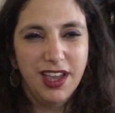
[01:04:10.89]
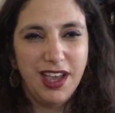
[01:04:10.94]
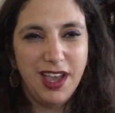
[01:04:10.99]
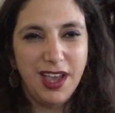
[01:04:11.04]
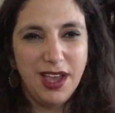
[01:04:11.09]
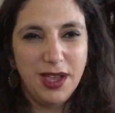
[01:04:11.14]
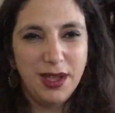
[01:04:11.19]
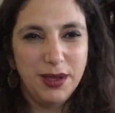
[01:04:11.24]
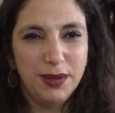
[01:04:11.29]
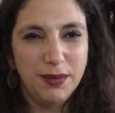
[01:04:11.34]

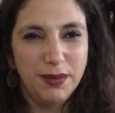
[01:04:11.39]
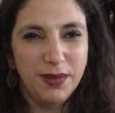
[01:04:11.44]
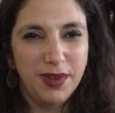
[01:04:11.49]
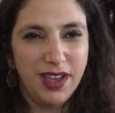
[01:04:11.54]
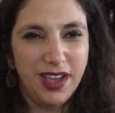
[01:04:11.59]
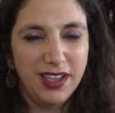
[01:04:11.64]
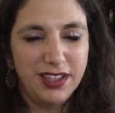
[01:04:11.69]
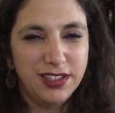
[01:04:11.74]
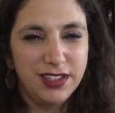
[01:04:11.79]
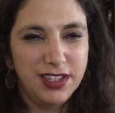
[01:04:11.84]

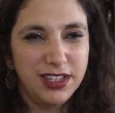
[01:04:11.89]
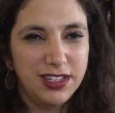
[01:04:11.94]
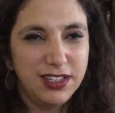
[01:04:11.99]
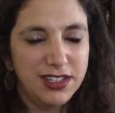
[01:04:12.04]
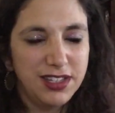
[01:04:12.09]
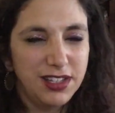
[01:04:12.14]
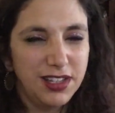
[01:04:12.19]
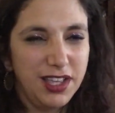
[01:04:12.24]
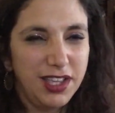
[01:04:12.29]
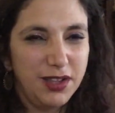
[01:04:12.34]
I tend
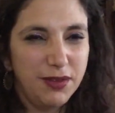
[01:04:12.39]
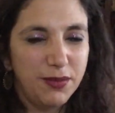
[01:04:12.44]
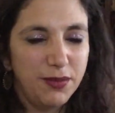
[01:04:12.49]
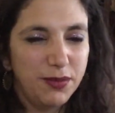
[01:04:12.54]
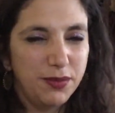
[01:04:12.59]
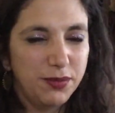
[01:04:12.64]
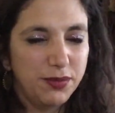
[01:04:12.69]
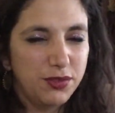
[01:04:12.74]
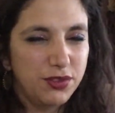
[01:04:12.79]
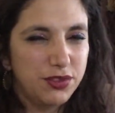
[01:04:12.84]
to like
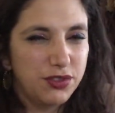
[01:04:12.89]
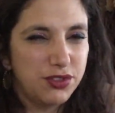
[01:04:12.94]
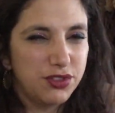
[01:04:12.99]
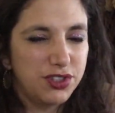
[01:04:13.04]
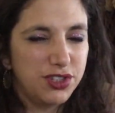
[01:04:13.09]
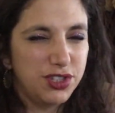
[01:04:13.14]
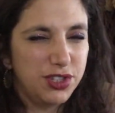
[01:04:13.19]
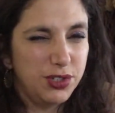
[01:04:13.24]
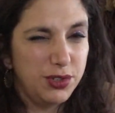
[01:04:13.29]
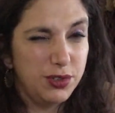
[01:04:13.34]

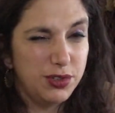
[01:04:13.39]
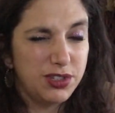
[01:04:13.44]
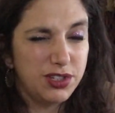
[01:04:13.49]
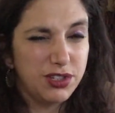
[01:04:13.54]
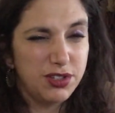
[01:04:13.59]
choose